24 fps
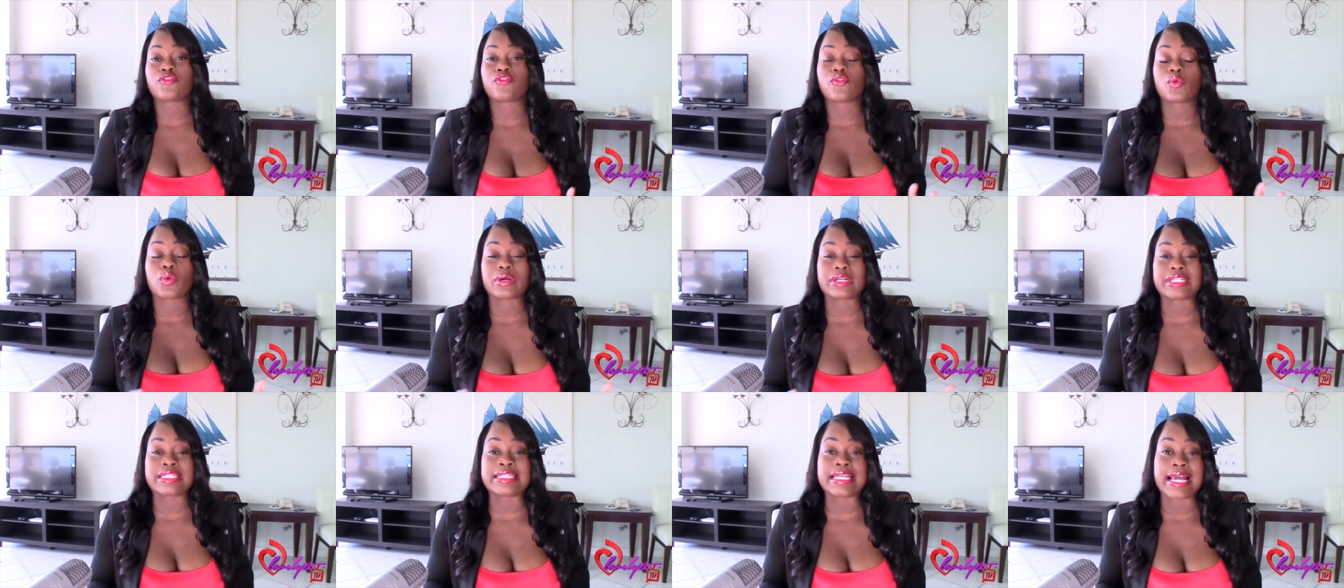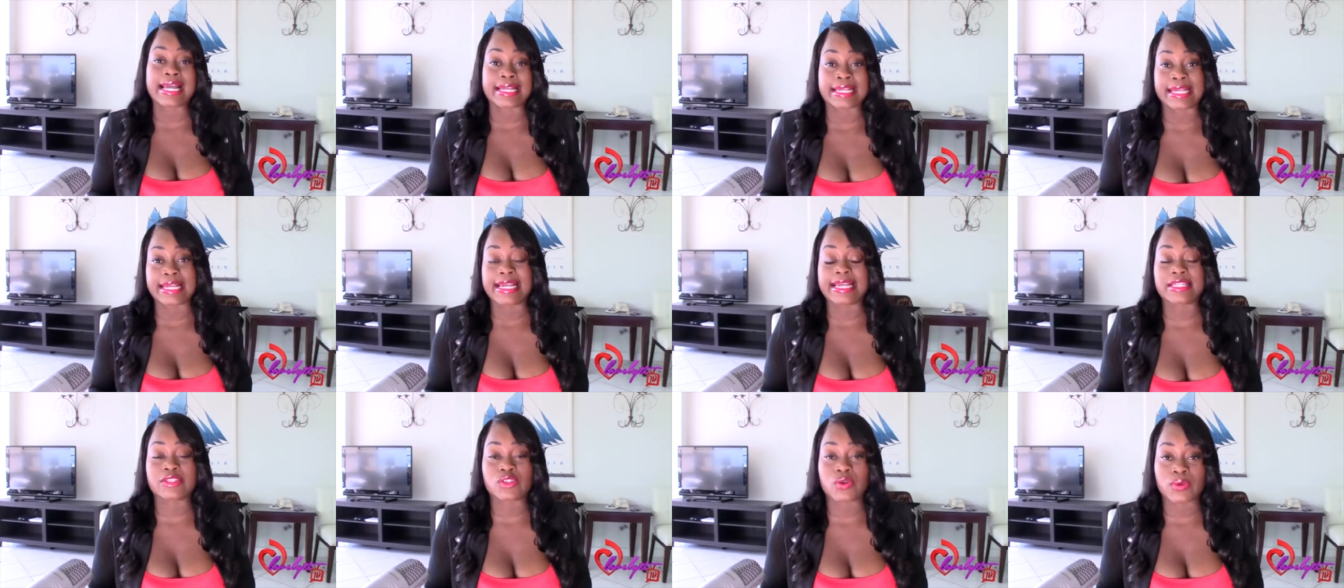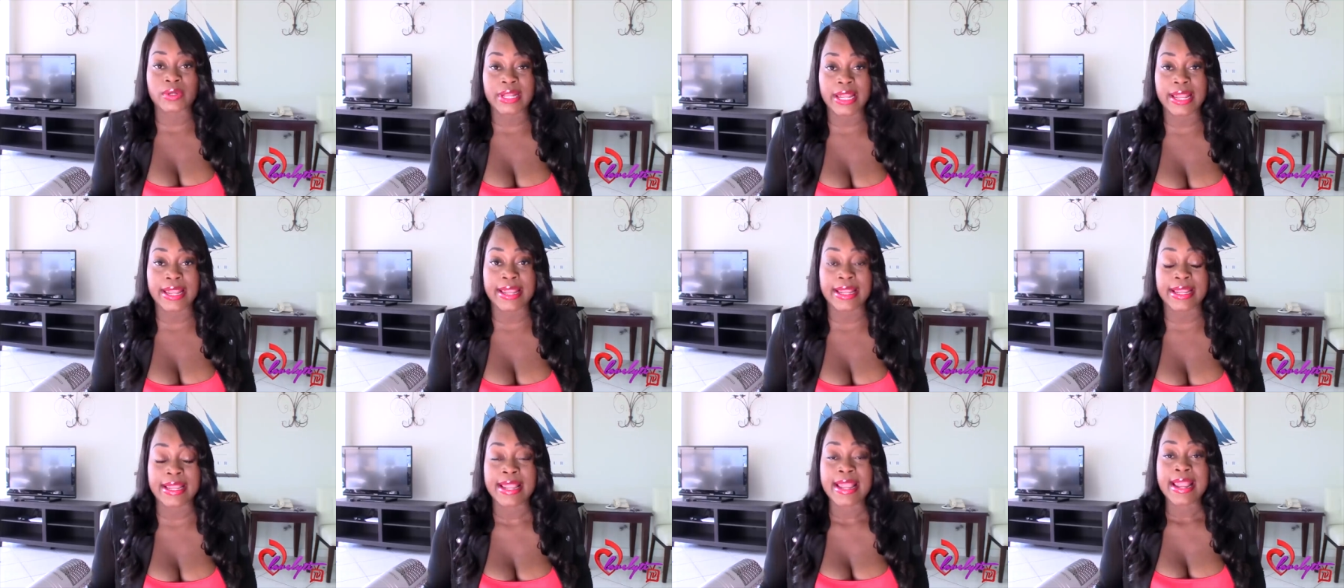for decades,
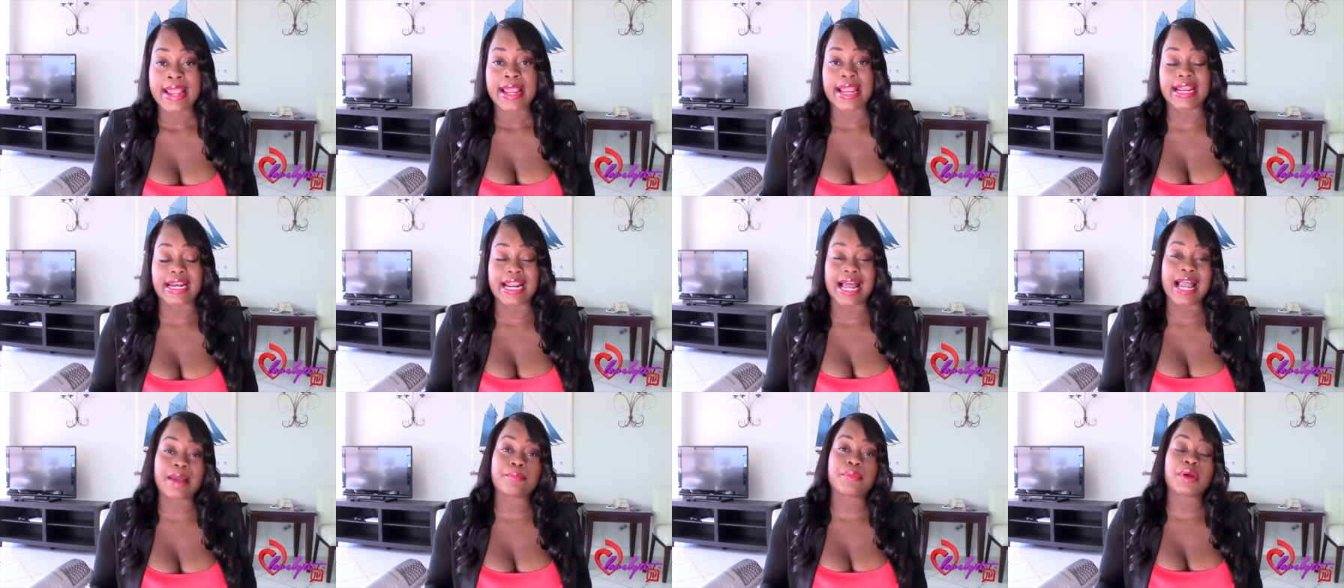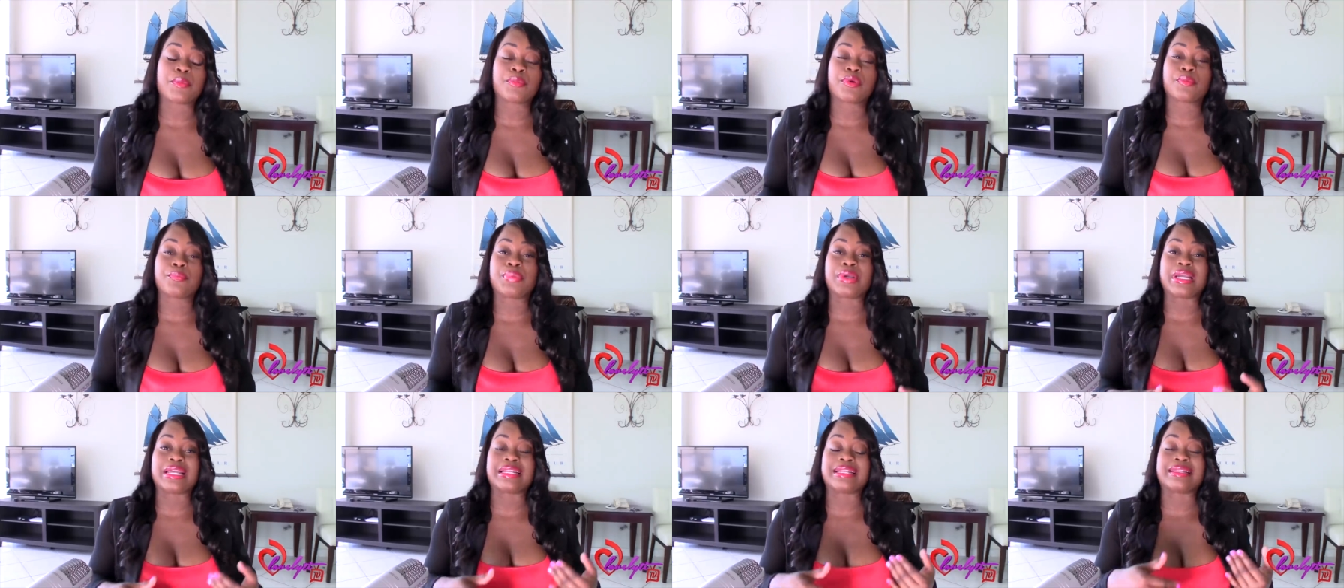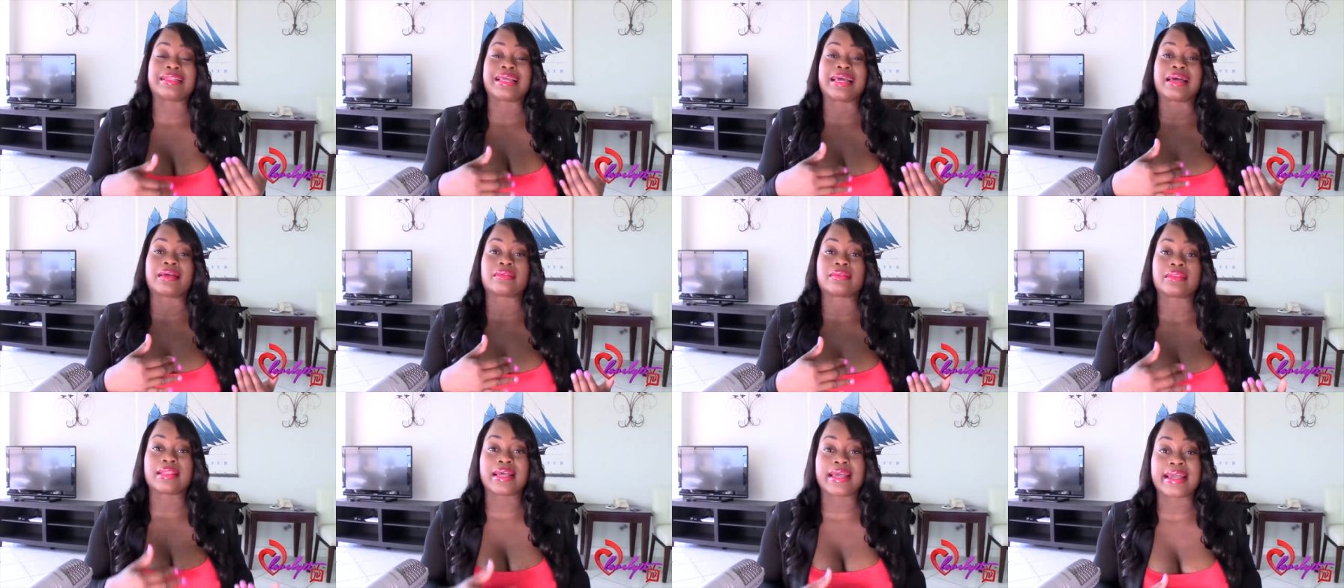okay? And I remember being in
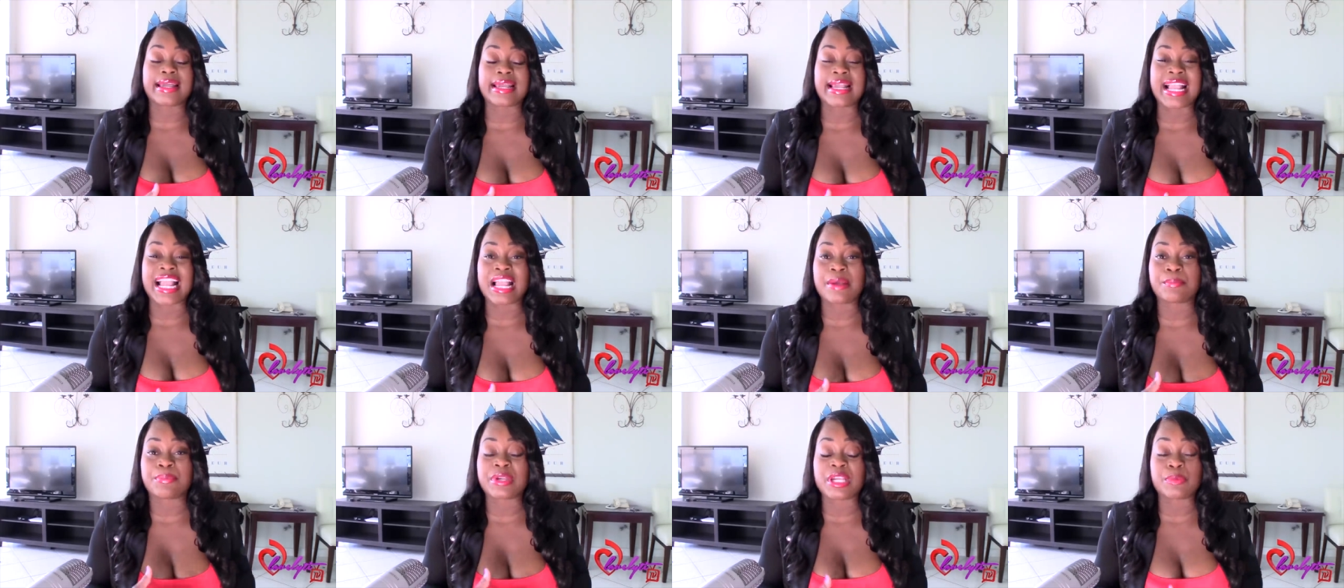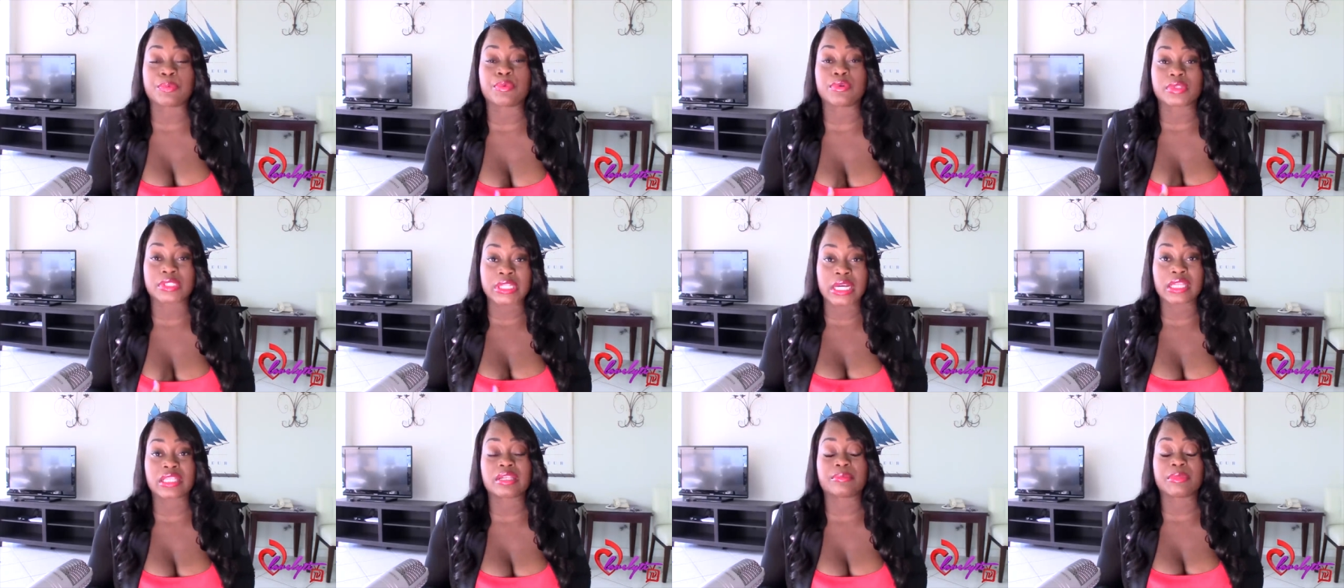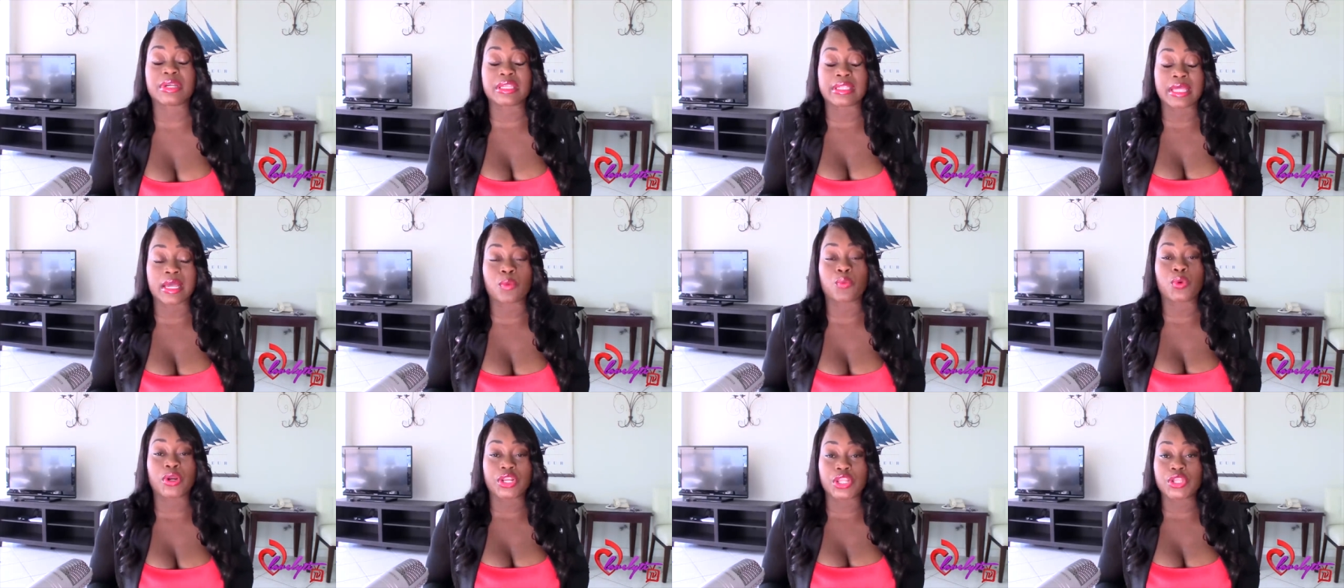LA and people telling me
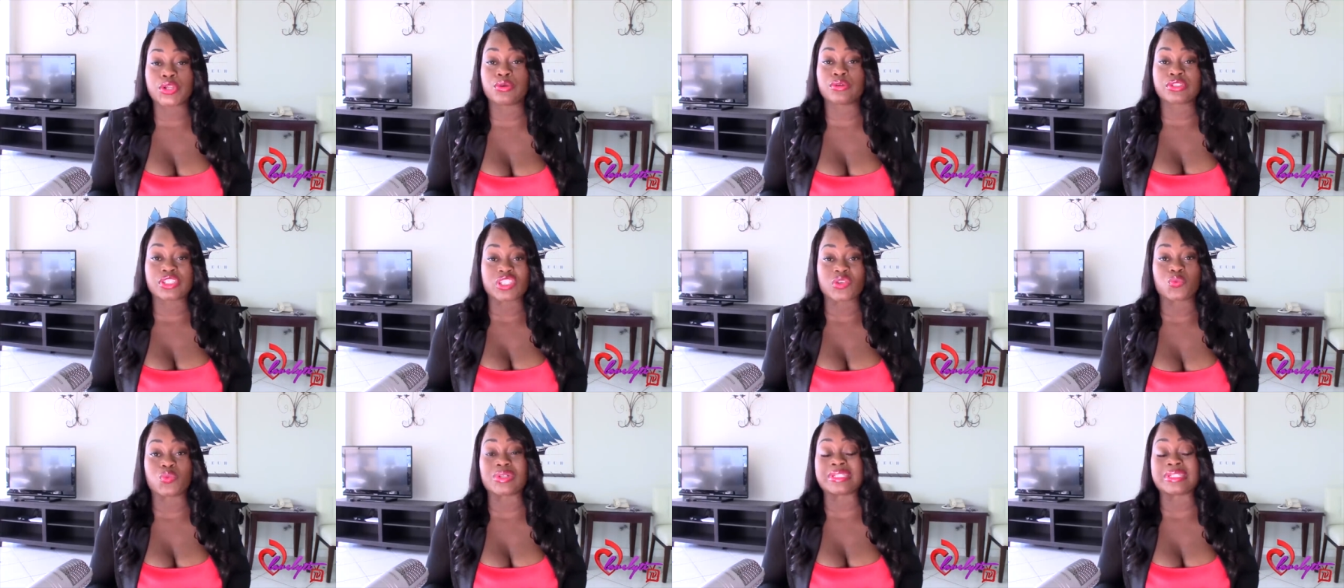that Whitney Houston